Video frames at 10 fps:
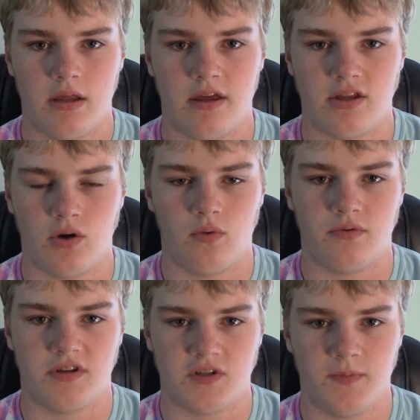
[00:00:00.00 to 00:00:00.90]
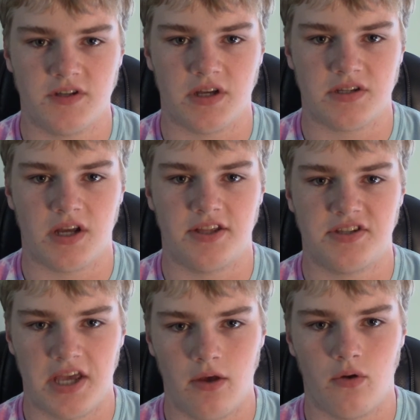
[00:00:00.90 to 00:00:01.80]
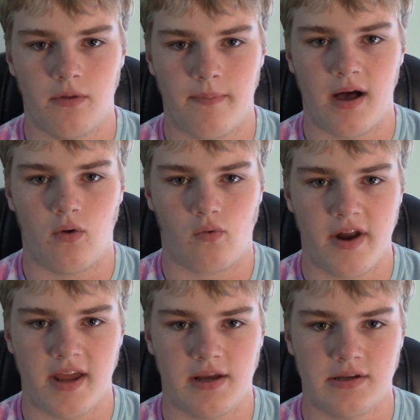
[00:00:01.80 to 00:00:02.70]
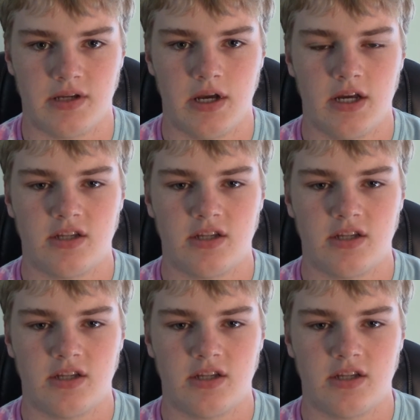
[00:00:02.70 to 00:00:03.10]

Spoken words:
they don't dismiss us until the bell rings?